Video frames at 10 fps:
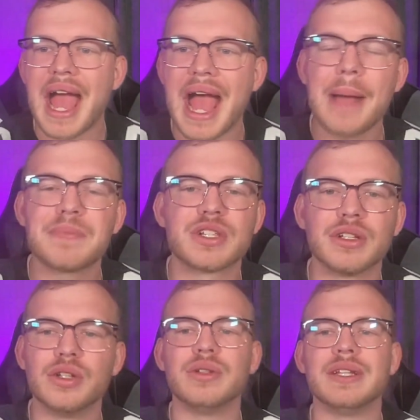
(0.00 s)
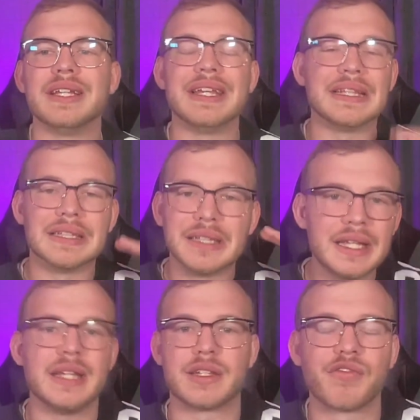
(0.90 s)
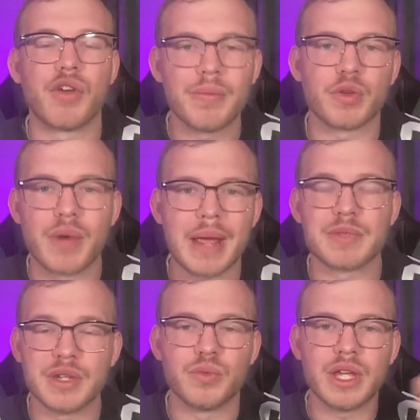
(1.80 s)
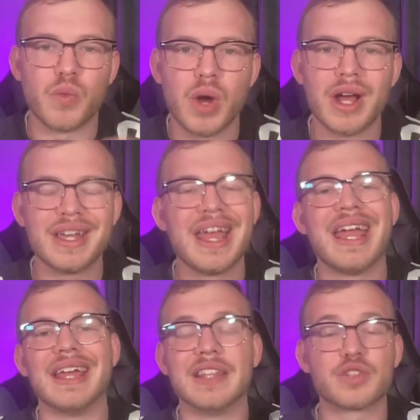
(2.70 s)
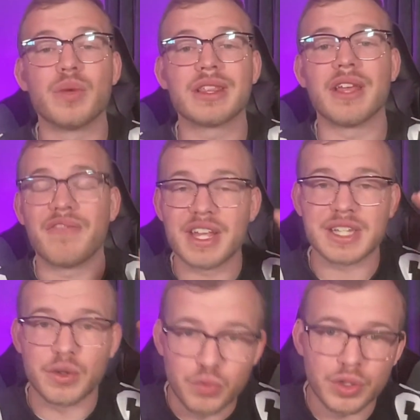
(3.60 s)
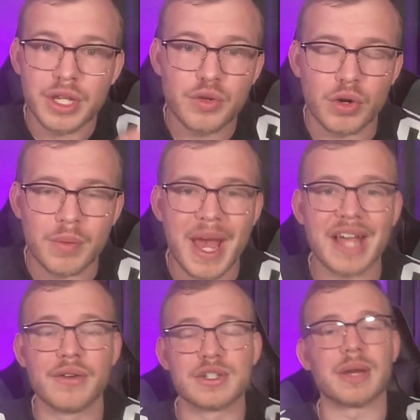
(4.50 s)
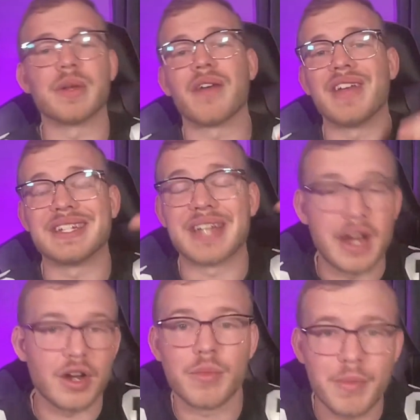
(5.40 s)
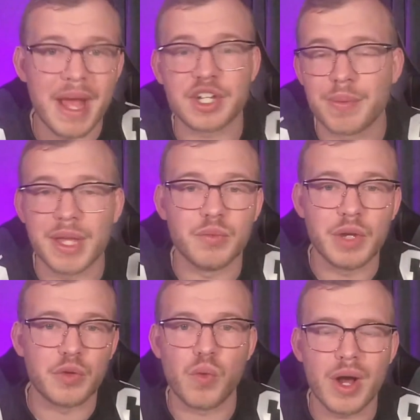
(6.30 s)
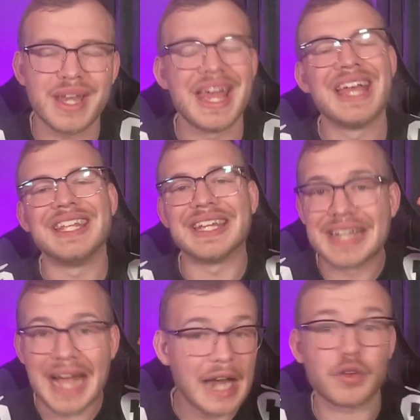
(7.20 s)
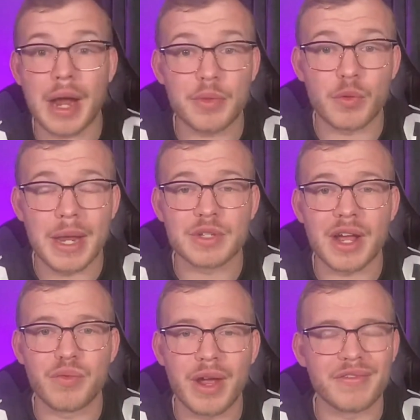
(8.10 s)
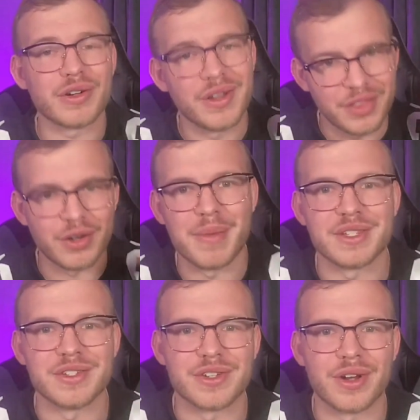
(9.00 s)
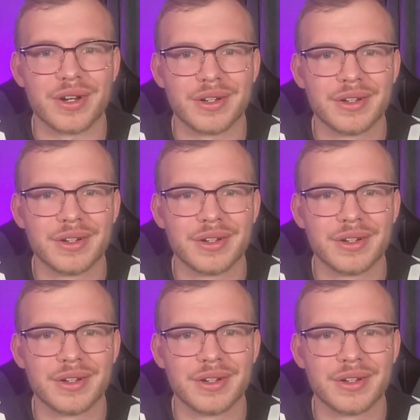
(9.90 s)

Absolutely elite from the Rams in week 1. And this week, they face a rookie quarterback who's coming off a terrible matchup in week 1. You got to grab the Rams off waiver. They're an amazing start.